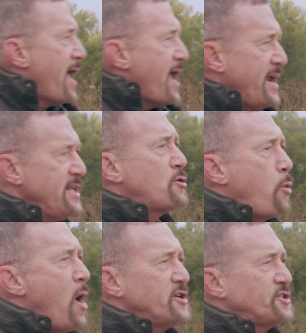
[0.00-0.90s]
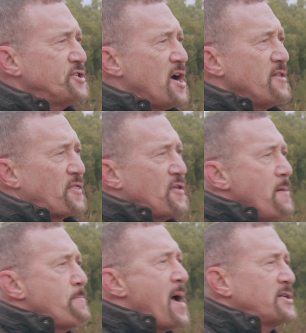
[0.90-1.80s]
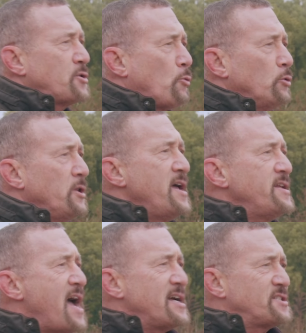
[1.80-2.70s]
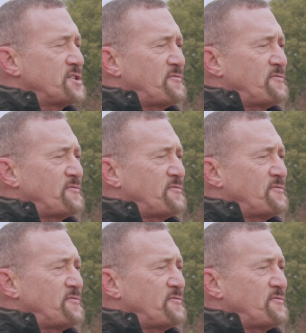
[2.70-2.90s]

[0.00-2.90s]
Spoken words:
Any questions on the thumb pectoral index as